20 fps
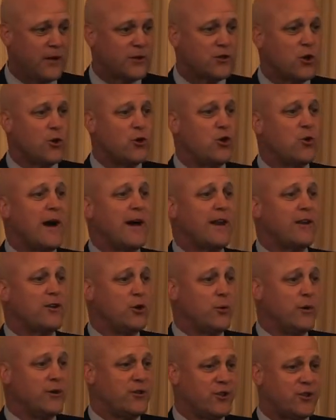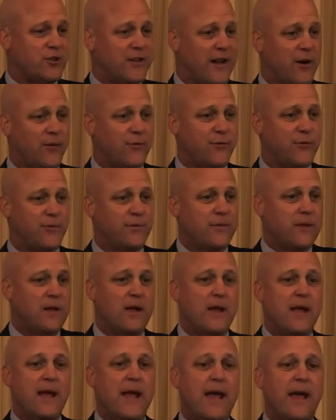So you got to do it yourself.
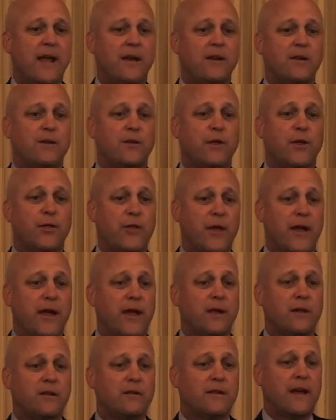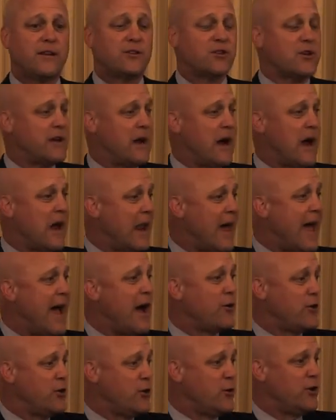And the thing that's going to
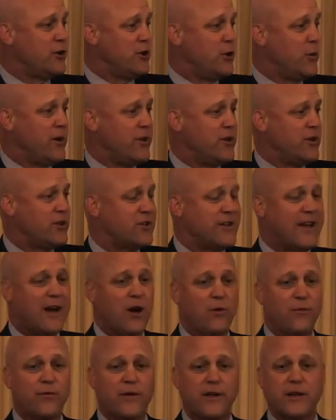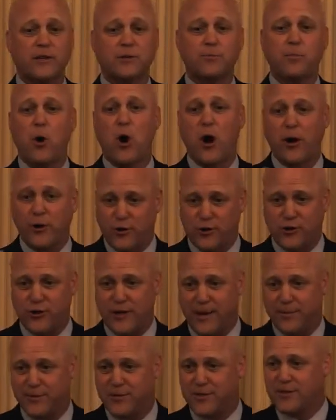allow you to do it yourself is
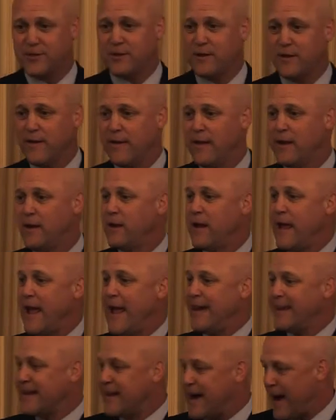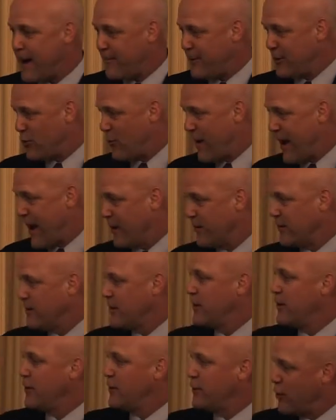partnerships and common ground.
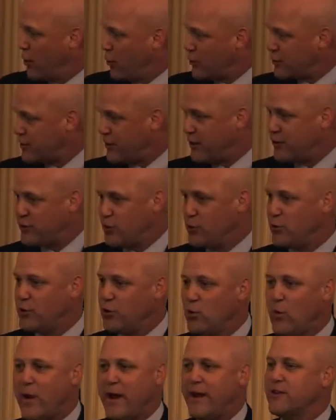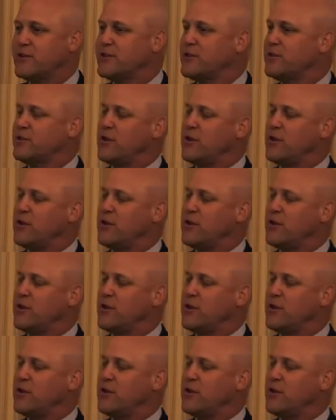Those are the two new ways.